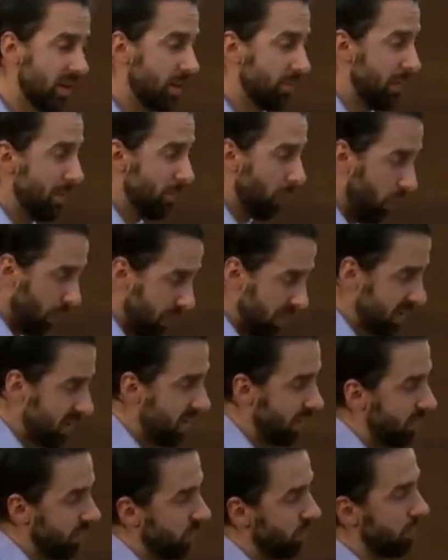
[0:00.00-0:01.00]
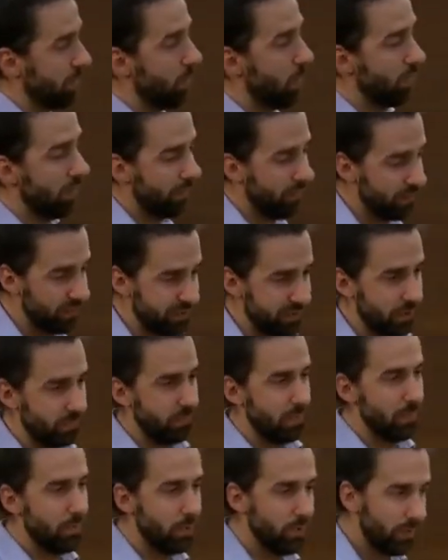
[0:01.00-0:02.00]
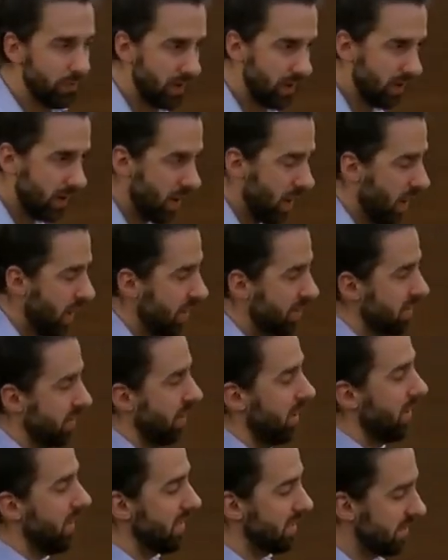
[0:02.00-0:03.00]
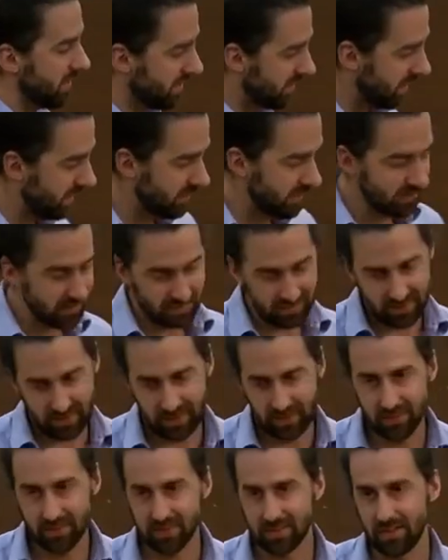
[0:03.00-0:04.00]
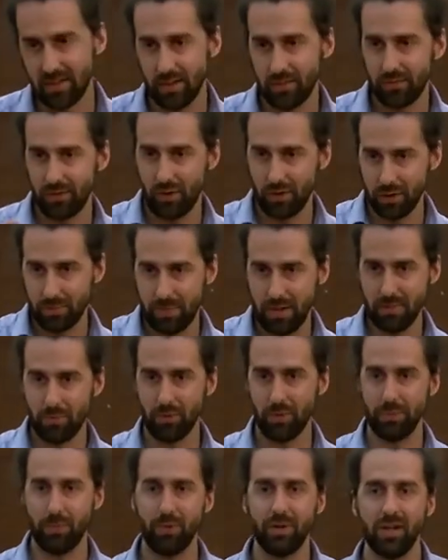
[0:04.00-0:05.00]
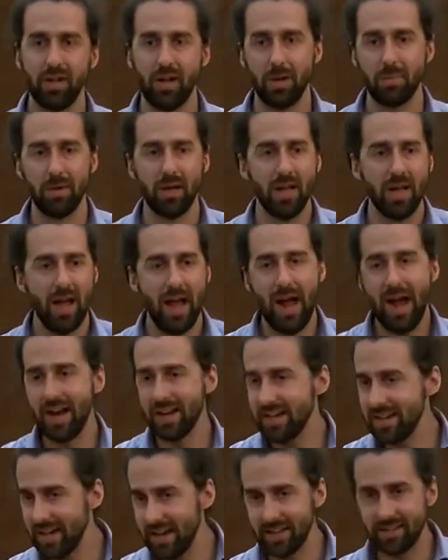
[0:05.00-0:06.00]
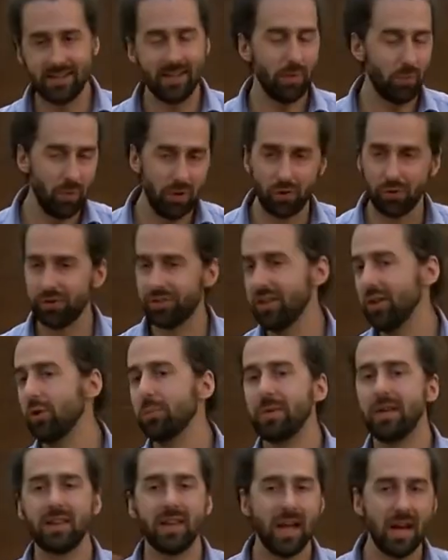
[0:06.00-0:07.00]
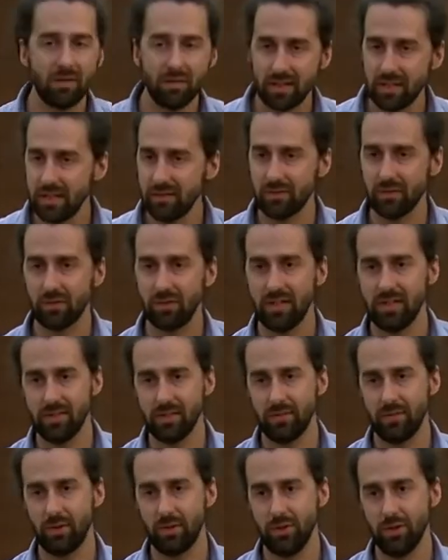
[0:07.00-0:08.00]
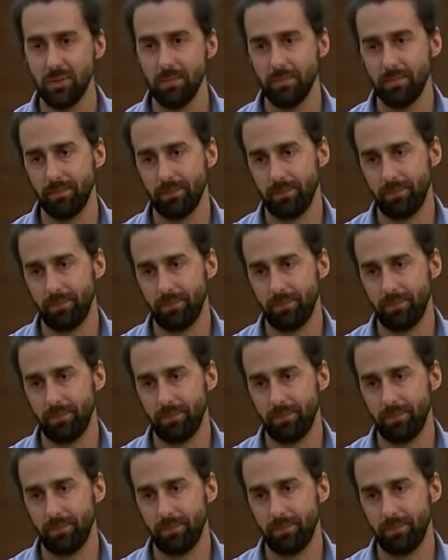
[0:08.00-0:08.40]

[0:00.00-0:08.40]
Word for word: going to be more material, more efforts to remove it, tighter sentencing and stuff on the people that put it up, and yet it will still be there in even greater volume.